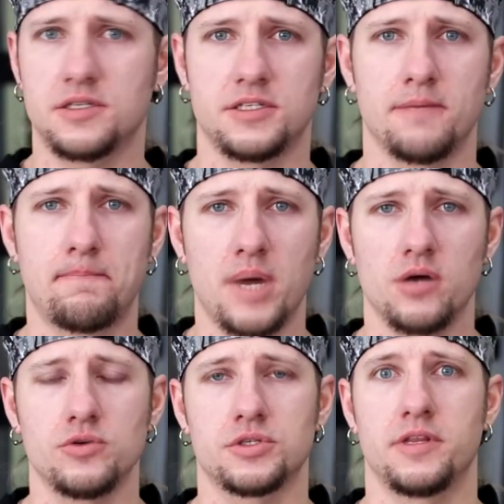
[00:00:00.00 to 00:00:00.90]

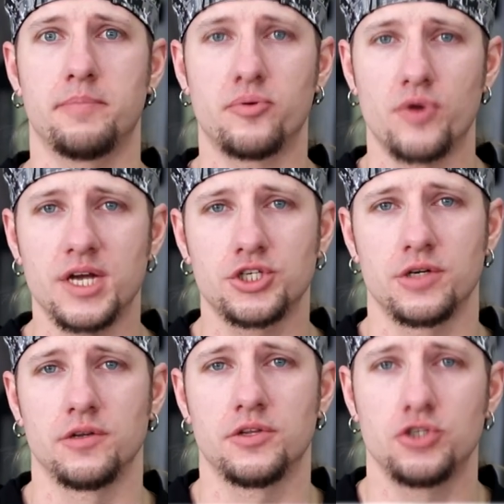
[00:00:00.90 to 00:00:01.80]
suppose the
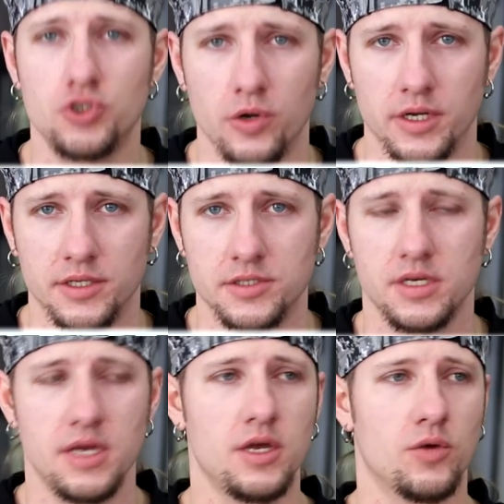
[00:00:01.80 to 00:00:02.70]
pressure on the
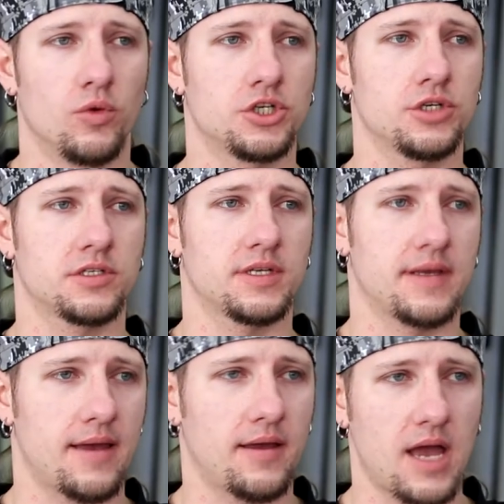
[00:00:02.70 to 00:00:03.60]
joints, which is
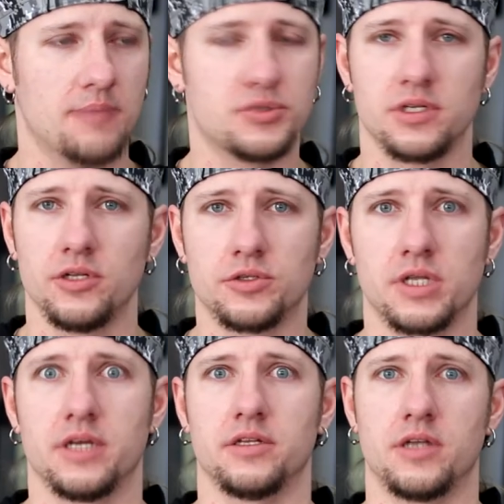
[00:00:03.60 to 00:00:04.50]

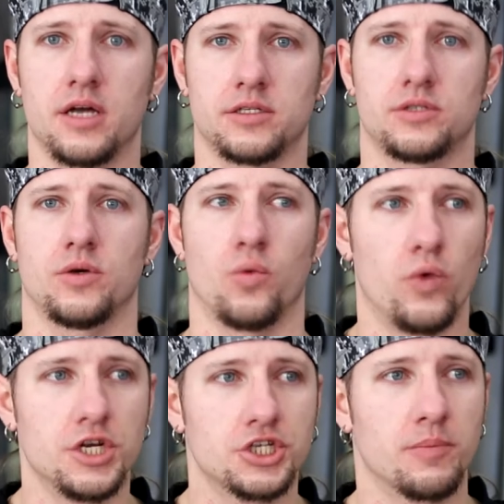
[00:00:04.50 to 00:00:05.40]
absolutely not
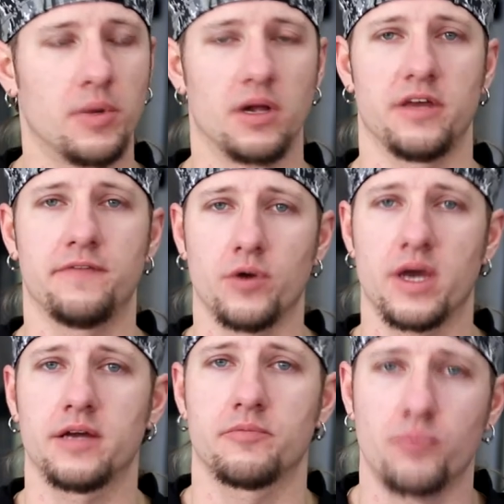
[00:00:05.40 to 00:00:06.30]
wishable if you
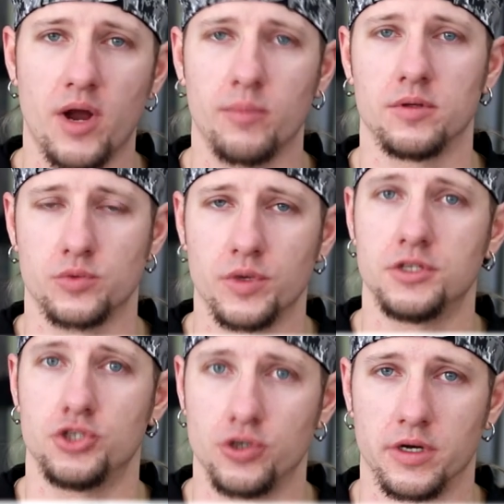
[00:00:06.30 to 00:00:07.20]
had problems
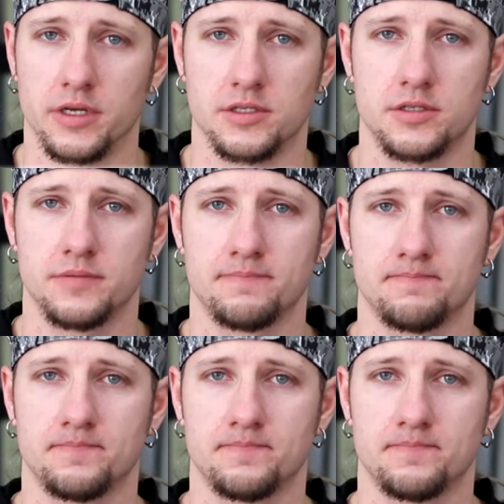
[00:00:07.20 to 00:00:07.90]
with the joints.